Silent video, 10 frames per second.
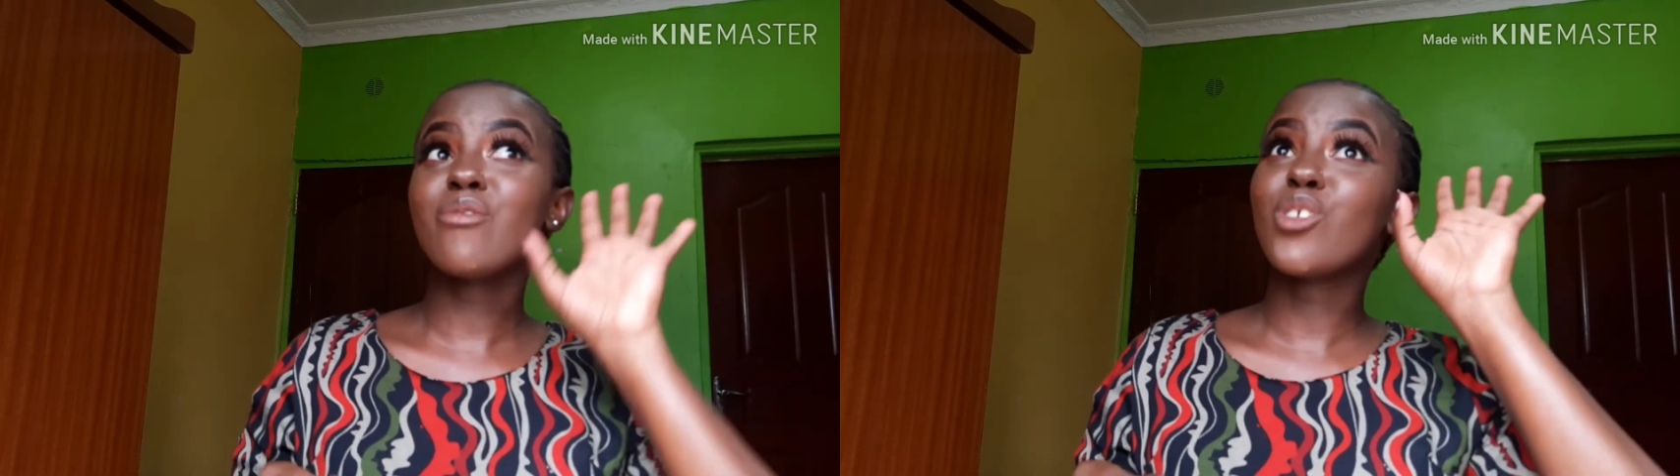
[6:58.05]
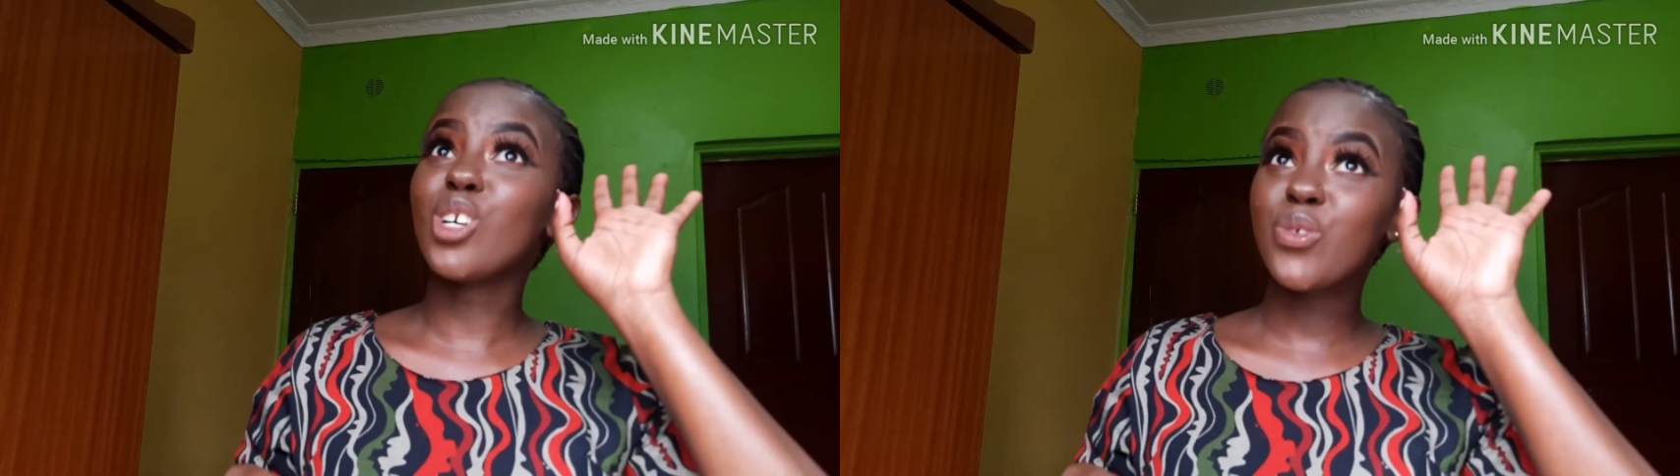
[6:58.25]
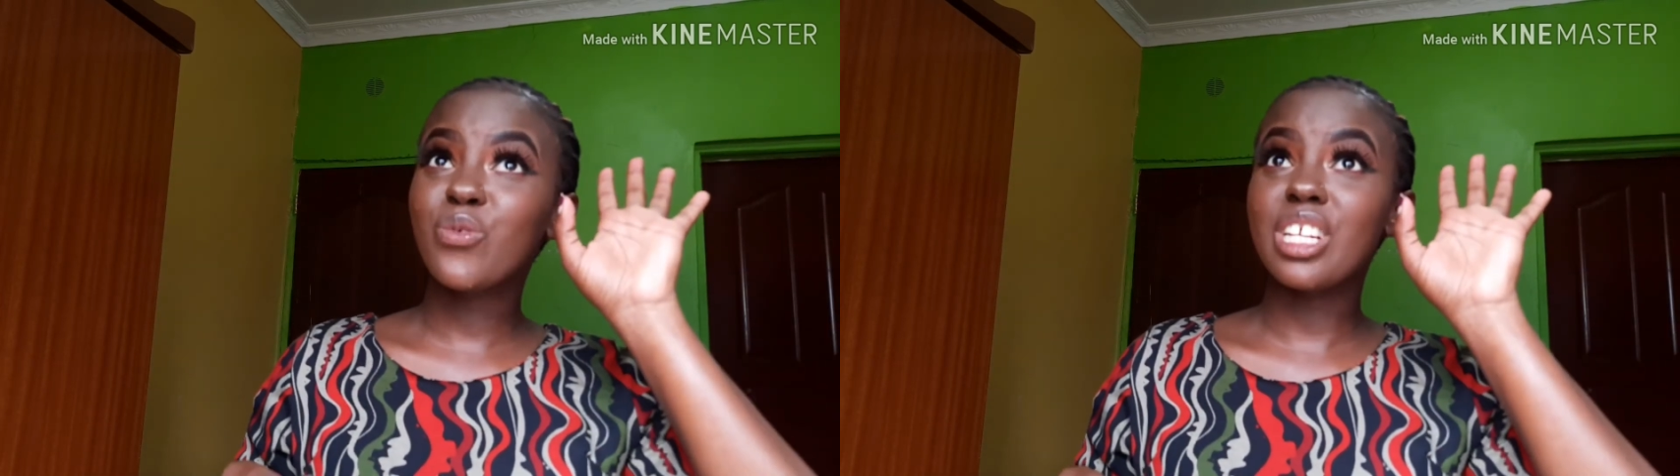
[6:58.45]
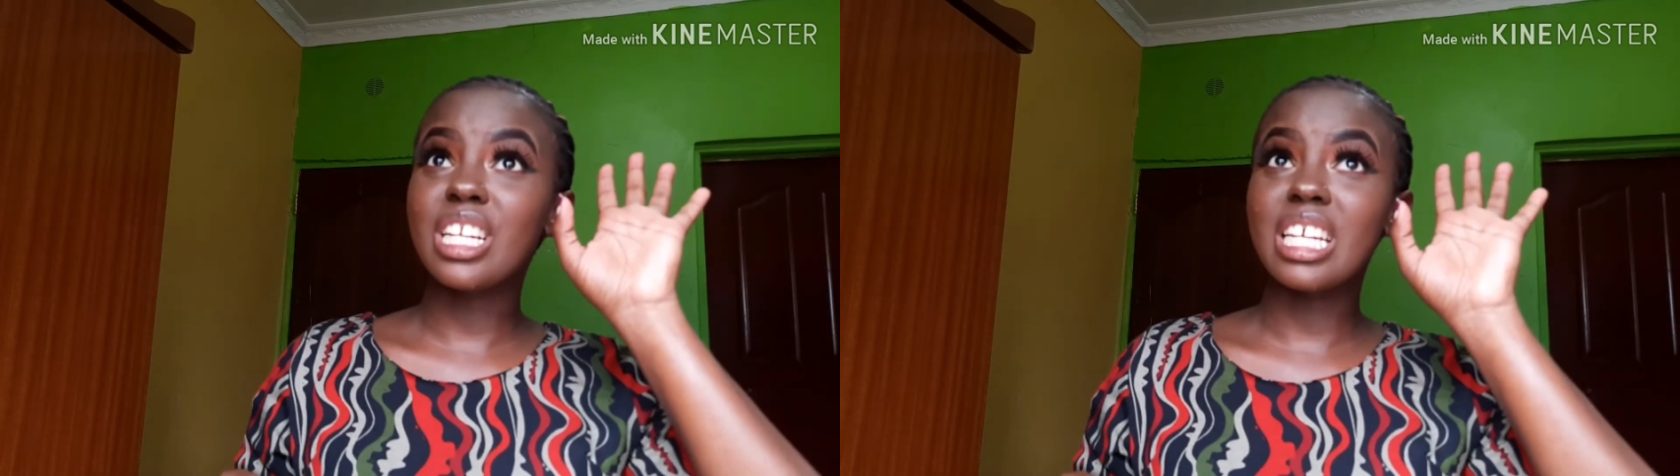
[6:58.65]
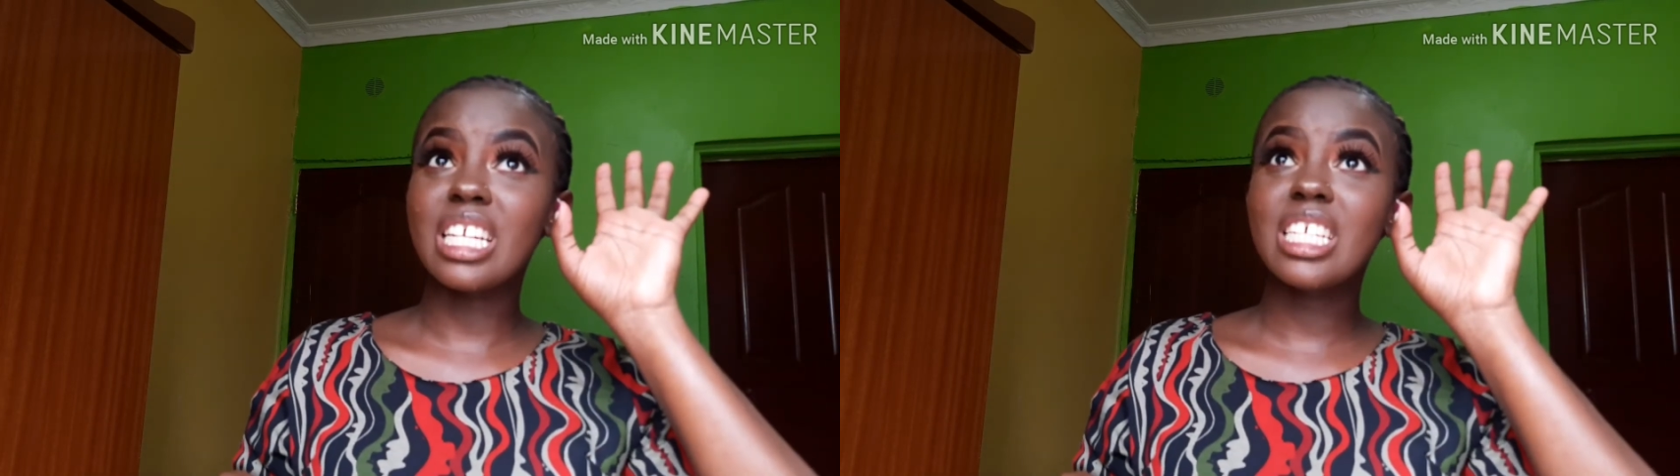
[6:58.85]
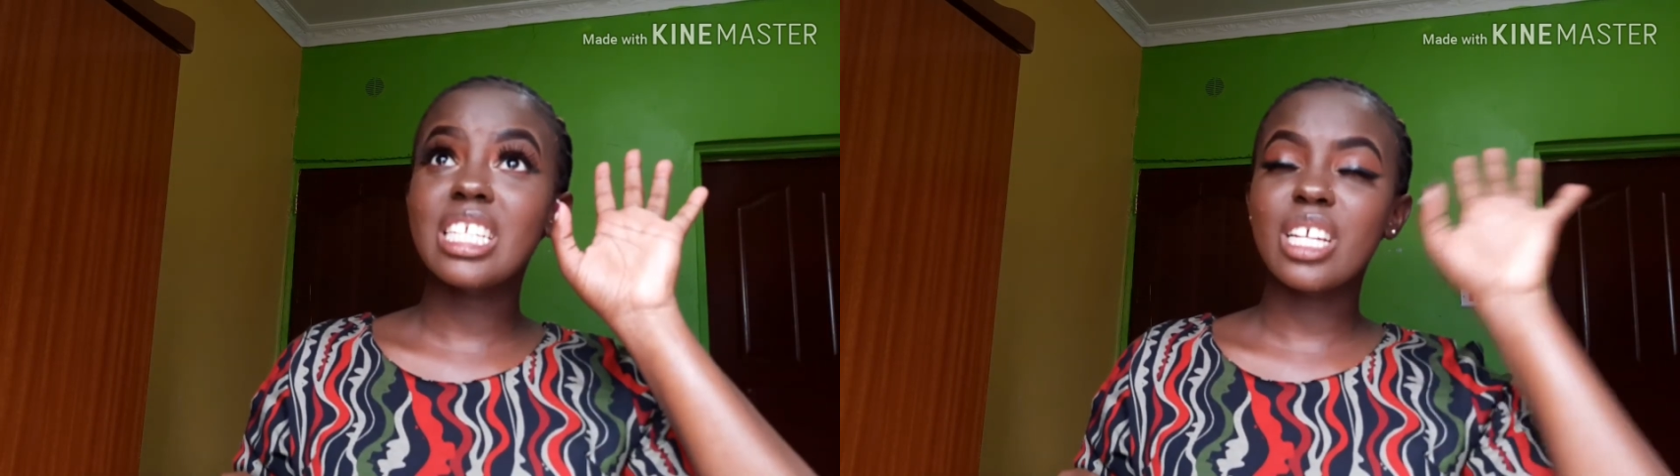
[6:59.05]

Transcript: not finished,